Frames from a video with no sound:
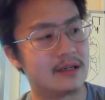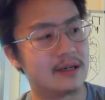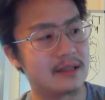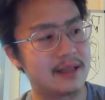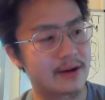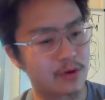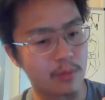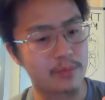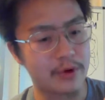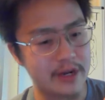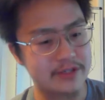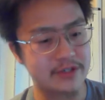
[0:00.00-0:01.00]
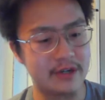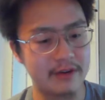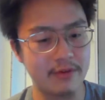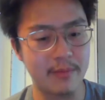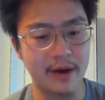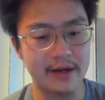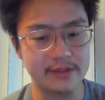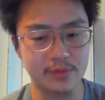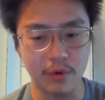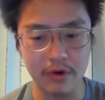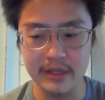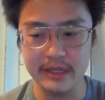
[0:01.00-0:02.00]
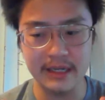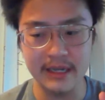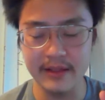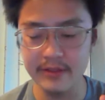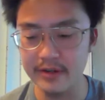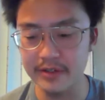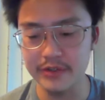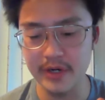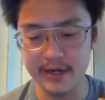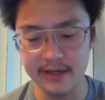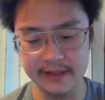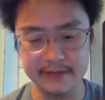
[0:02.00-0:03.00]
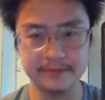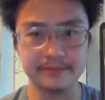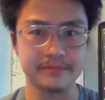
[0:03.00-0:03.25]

uh, that corporation everybody's working together to try to